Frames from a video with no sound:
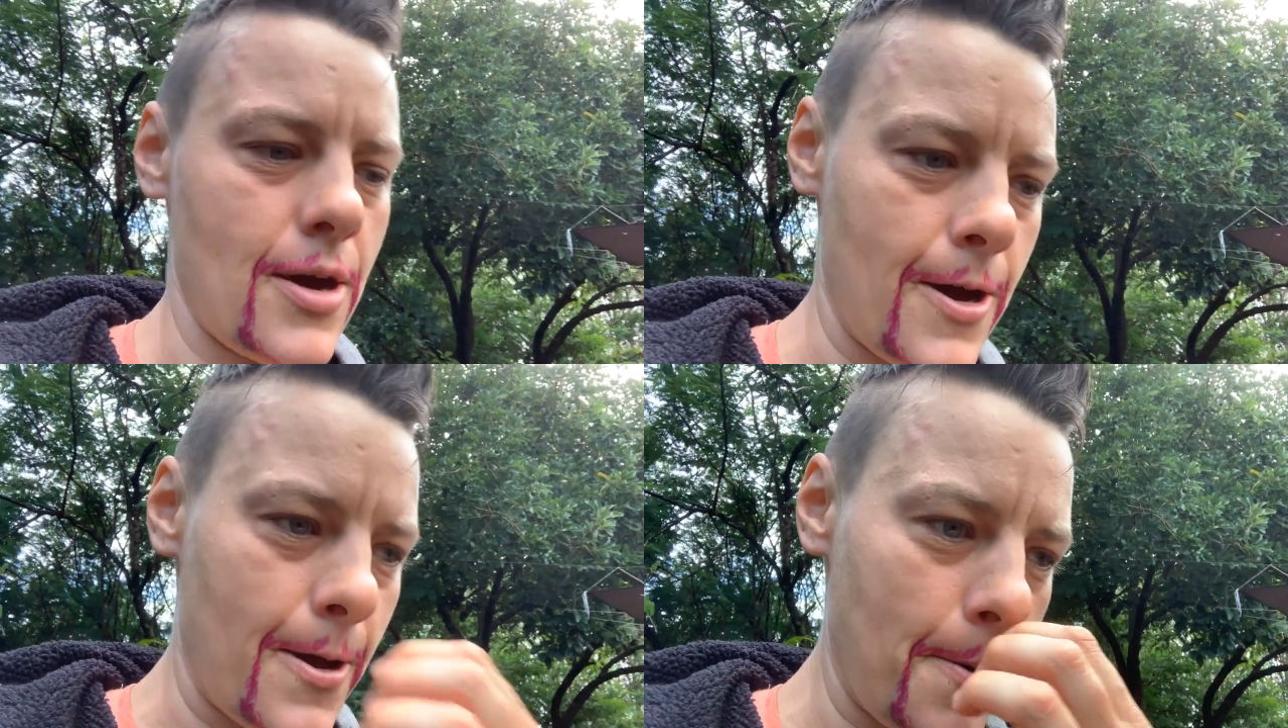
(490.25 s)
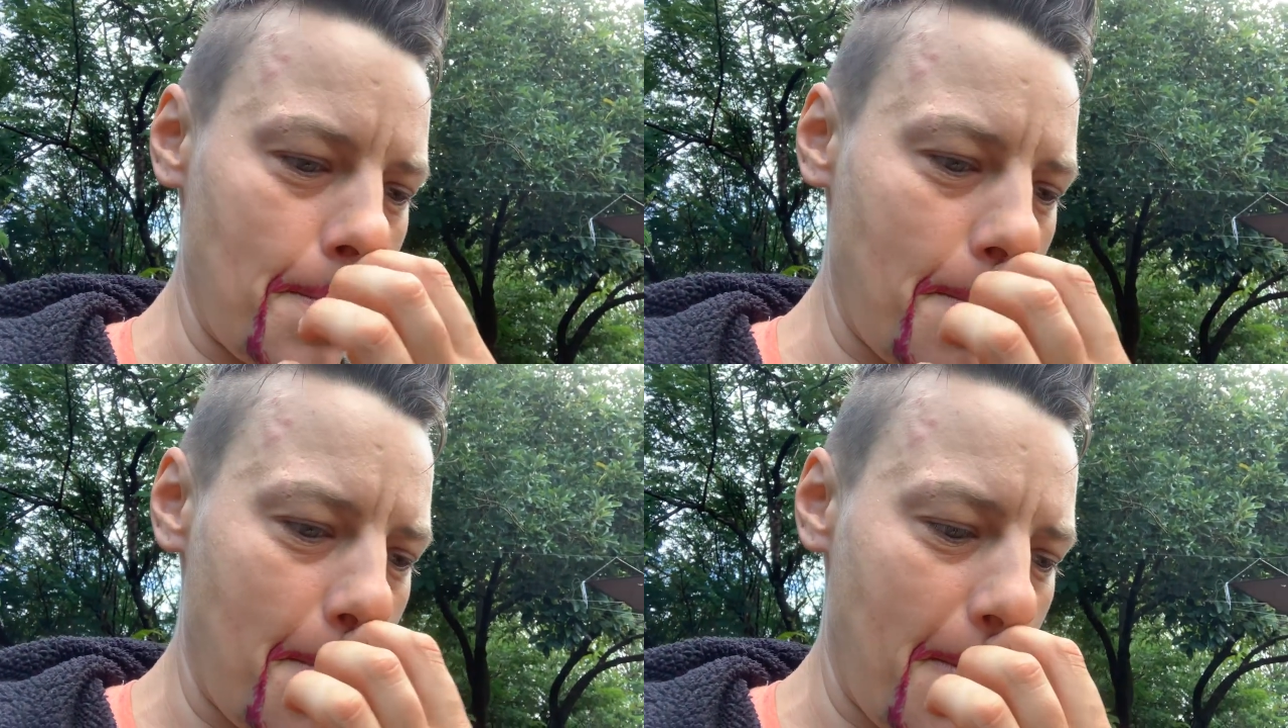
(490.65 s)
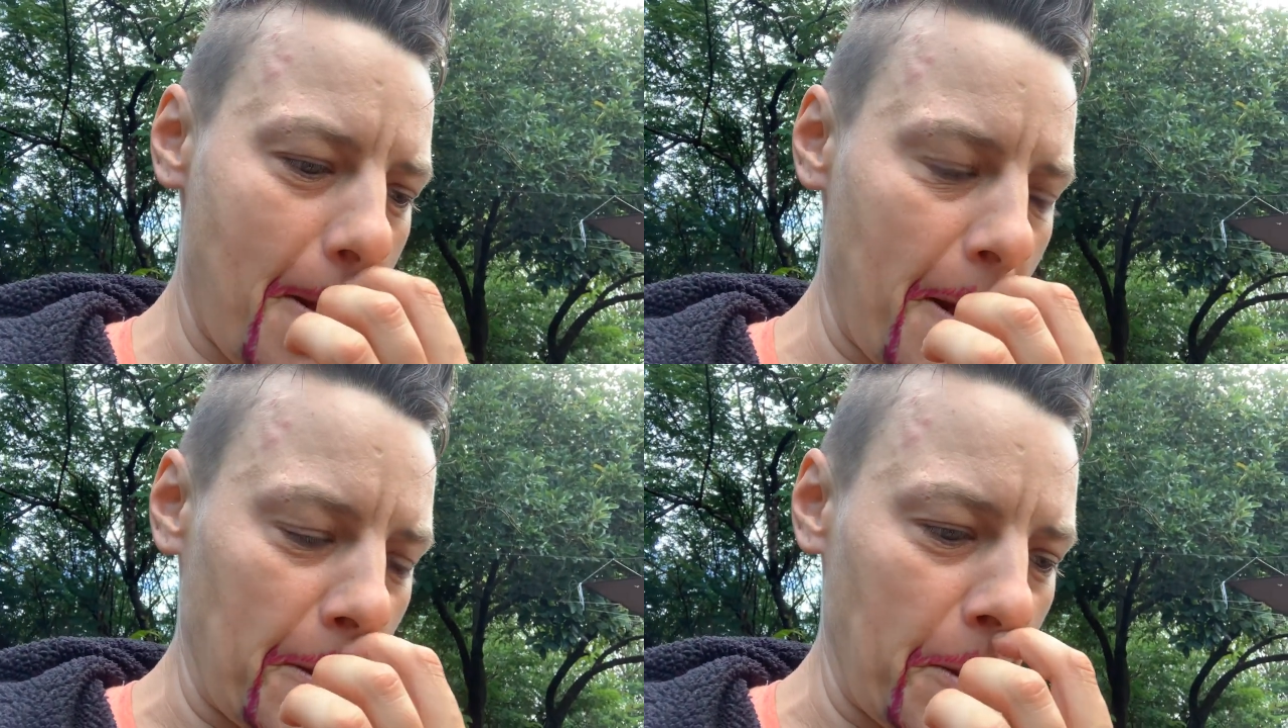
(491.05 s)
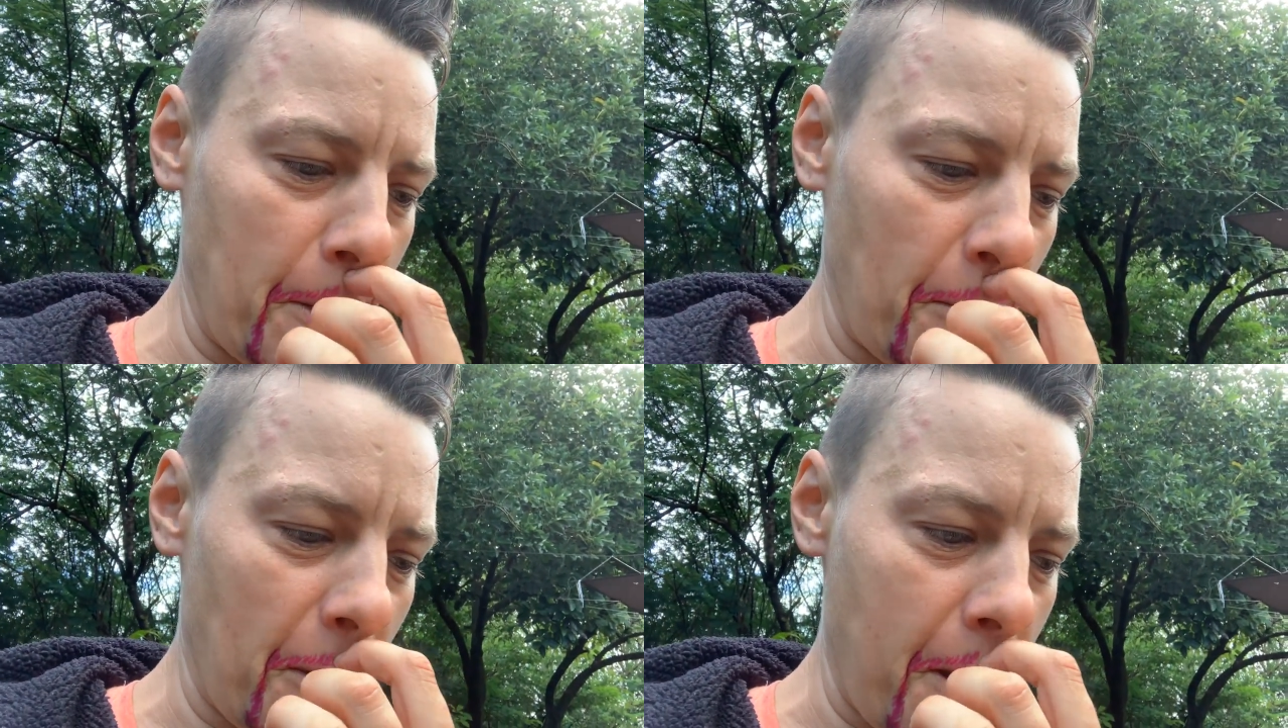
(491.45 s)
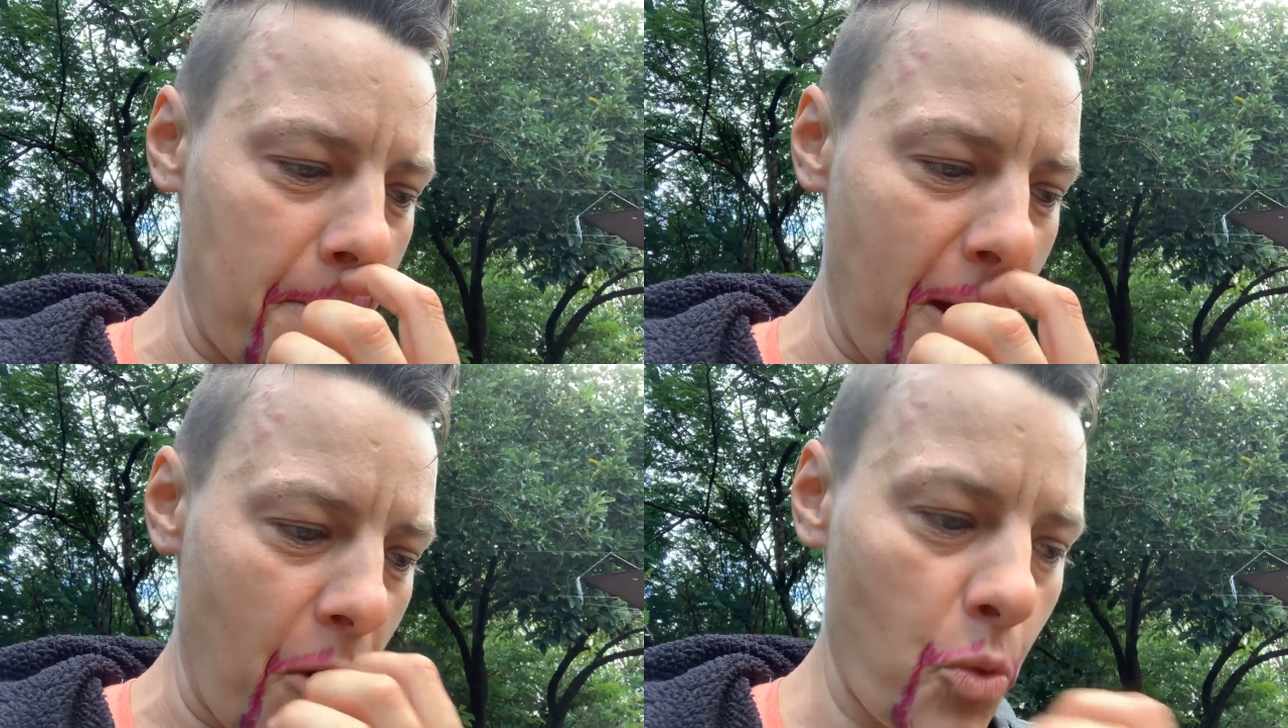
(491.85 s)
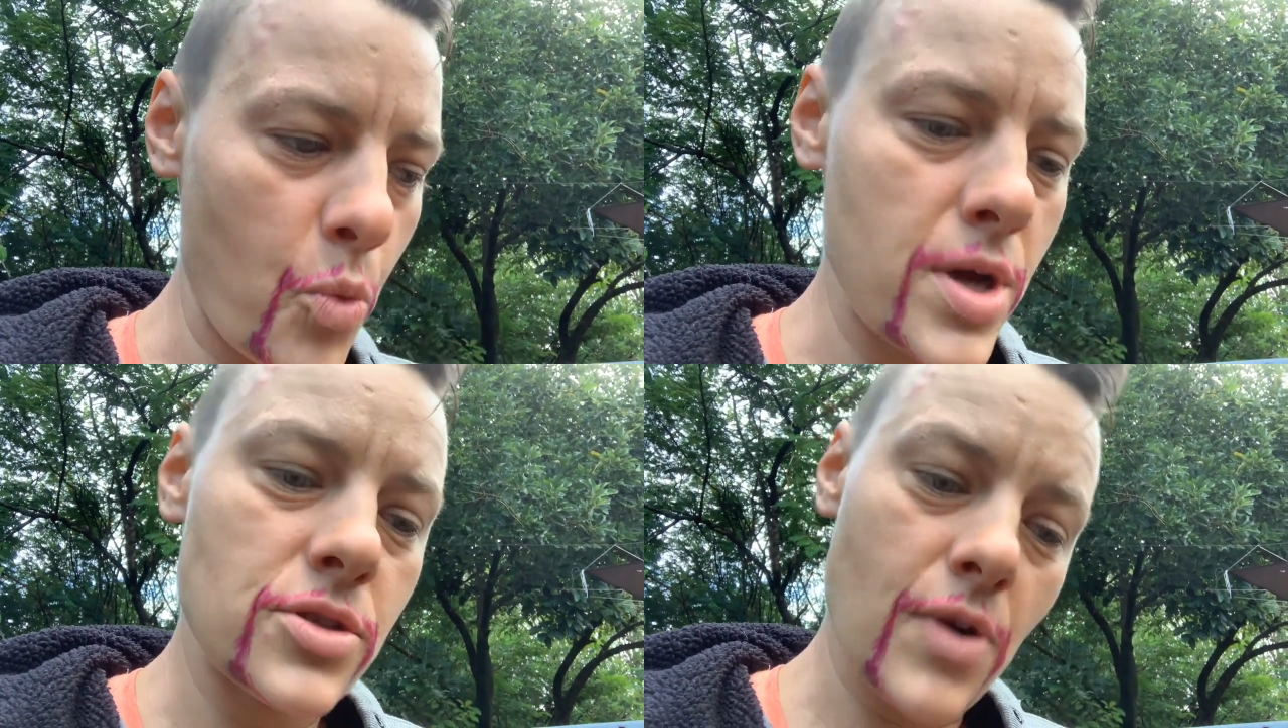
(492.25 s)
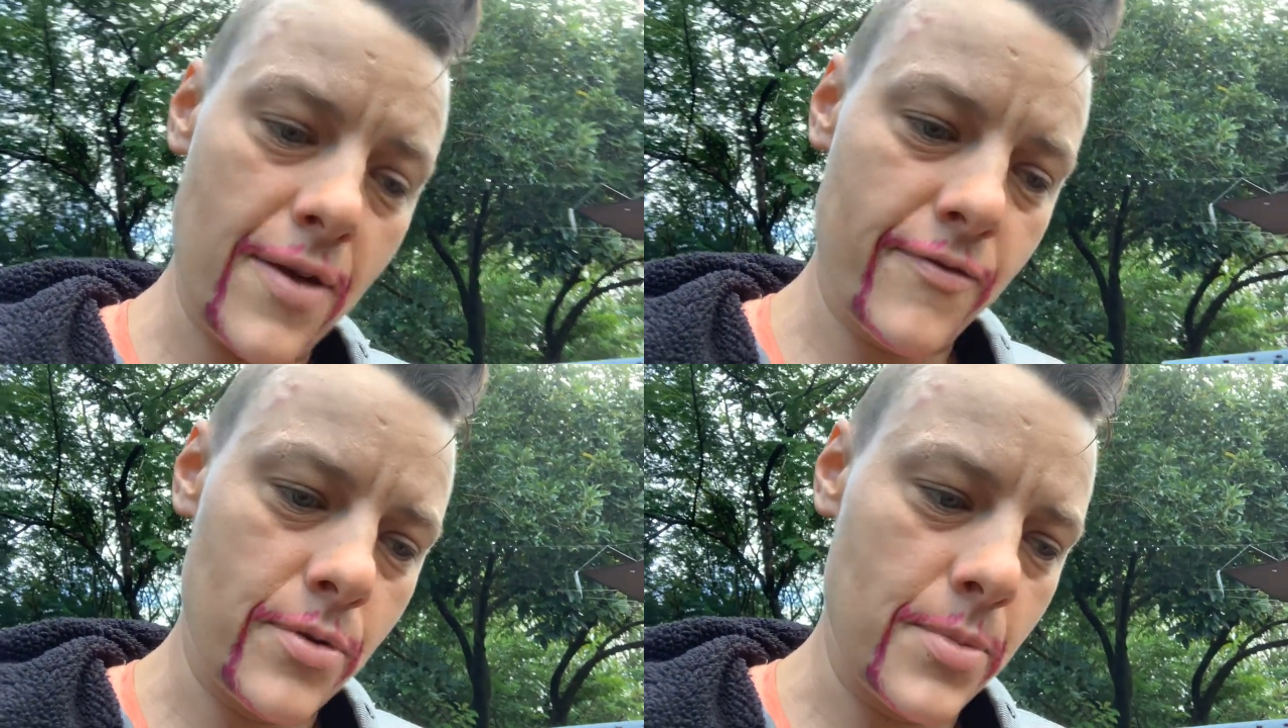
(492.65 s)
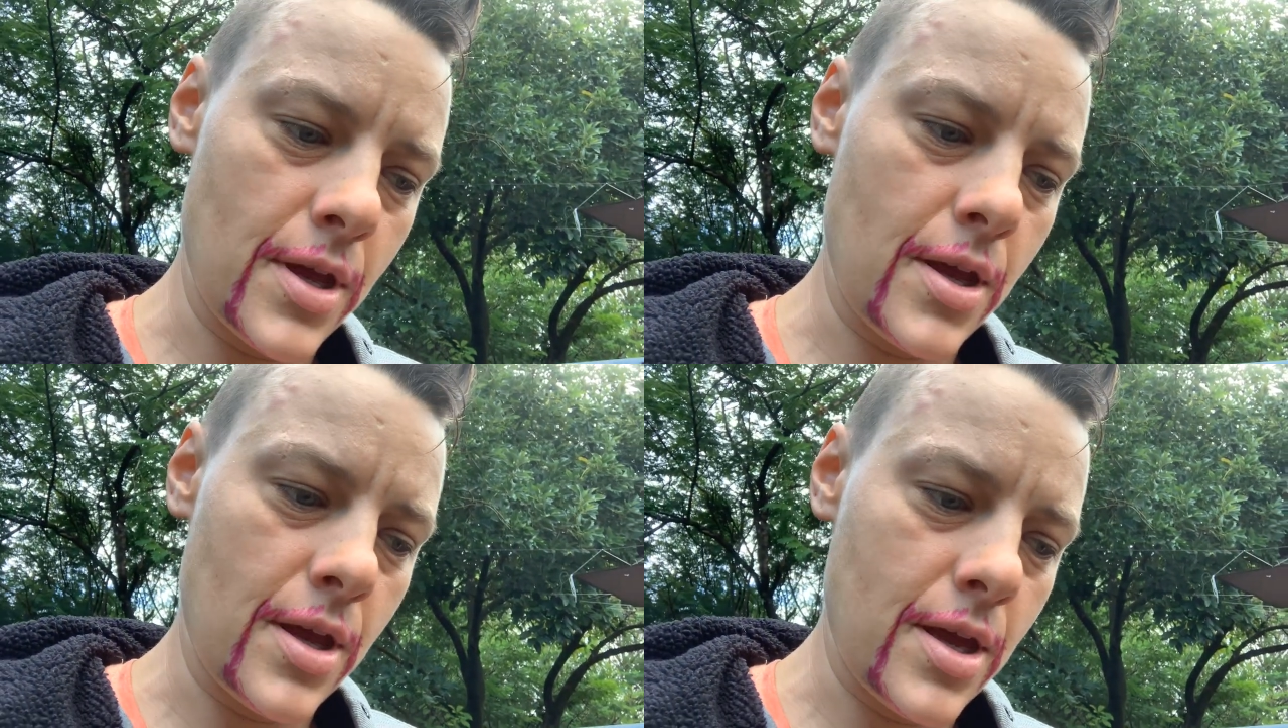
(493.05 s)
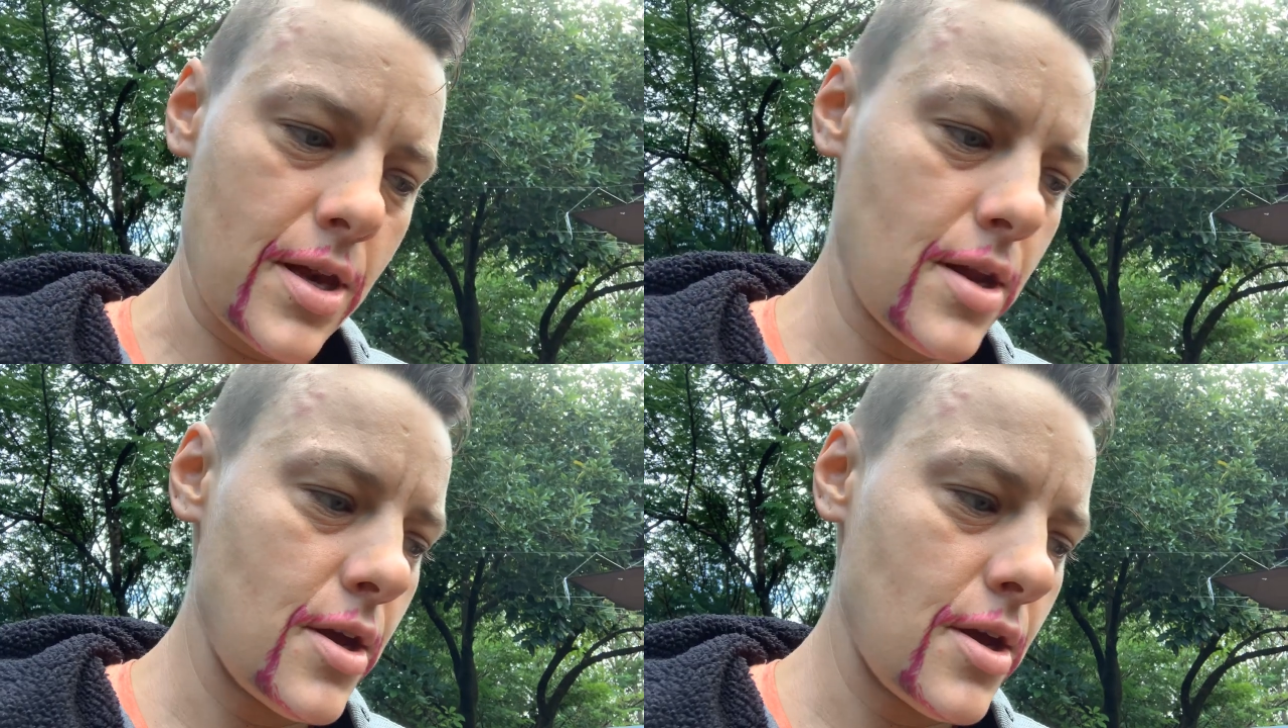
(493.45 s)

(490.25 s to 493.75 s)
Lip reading: and learned a lot about what's right for me and